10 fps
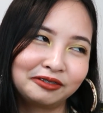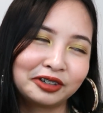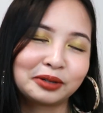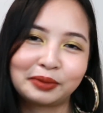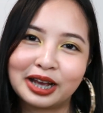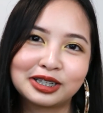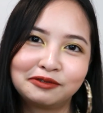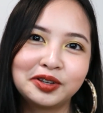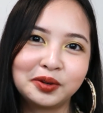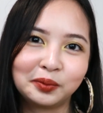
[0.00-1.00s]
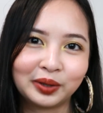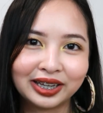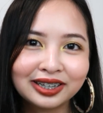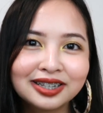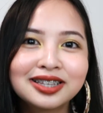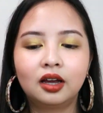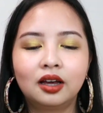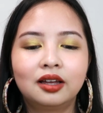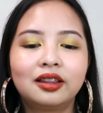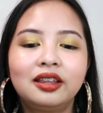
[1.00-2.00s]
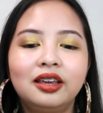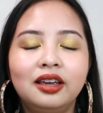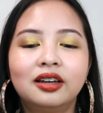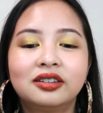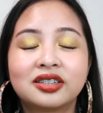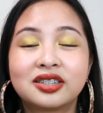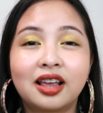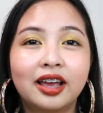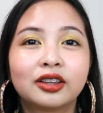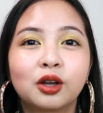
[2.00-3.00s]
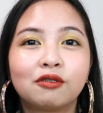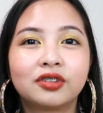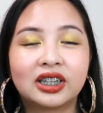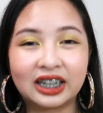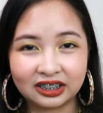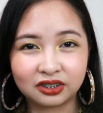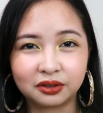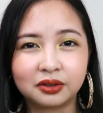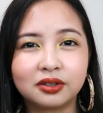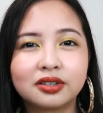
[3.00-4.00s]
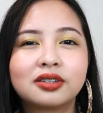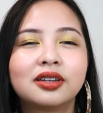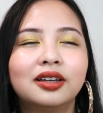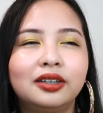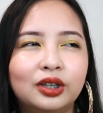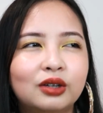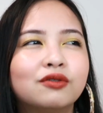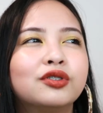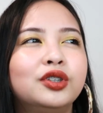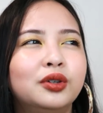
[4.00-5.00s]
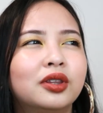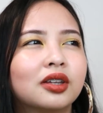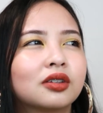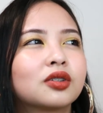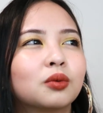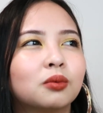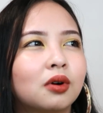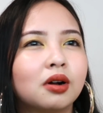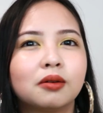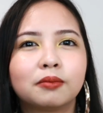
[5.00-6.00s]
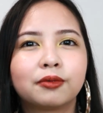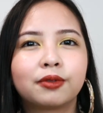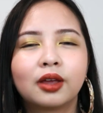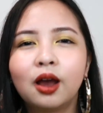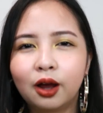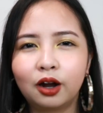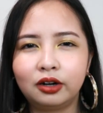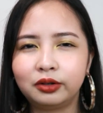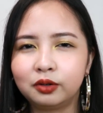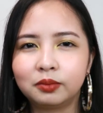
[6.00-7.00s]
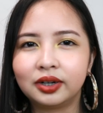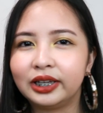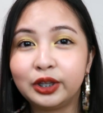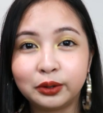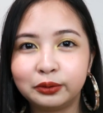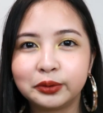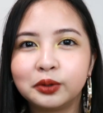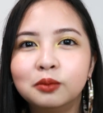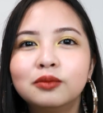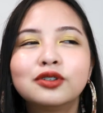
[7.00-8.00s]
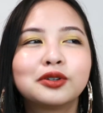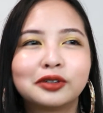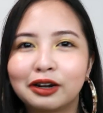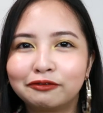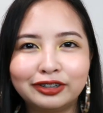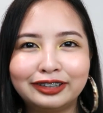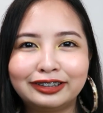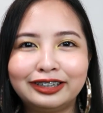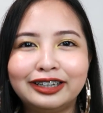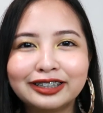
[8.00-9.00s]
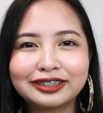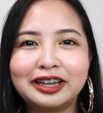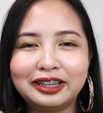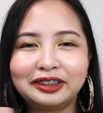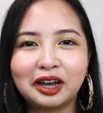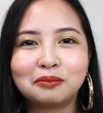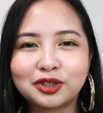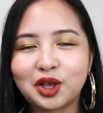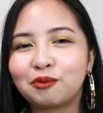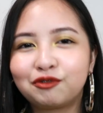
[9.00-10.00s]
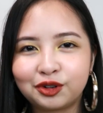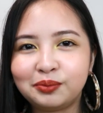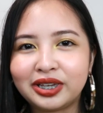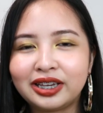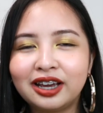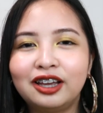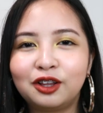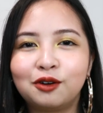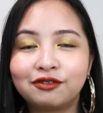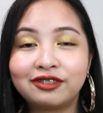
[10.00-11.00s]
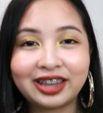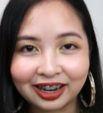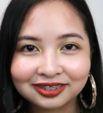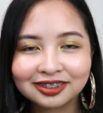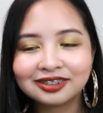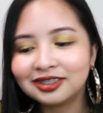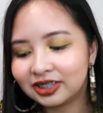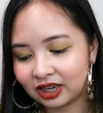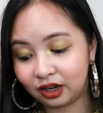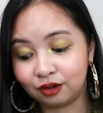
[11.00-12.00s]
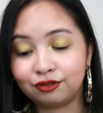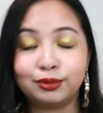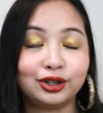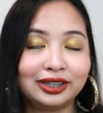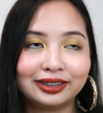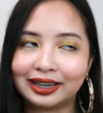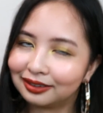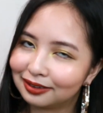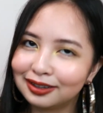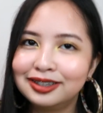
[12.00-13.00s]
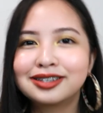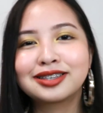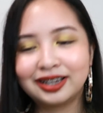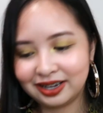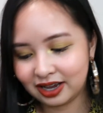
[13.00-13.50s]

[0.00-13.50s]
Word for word: for the past few weeks. The scent of the candles gives you this warmth aroma in your room, so definitely it's a thumbs up for me. I love candles, I love burning candles,